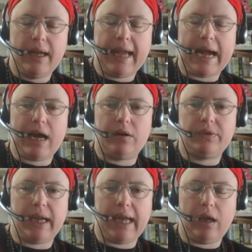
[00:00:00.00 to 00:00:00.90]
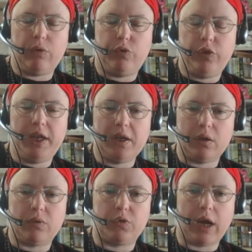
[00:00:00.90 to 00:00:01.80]
have a feel
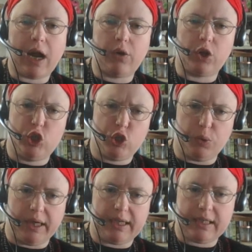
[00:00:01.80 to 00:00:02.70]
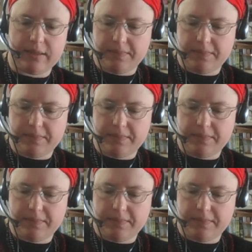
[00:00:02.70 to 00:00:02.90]
for how to do it.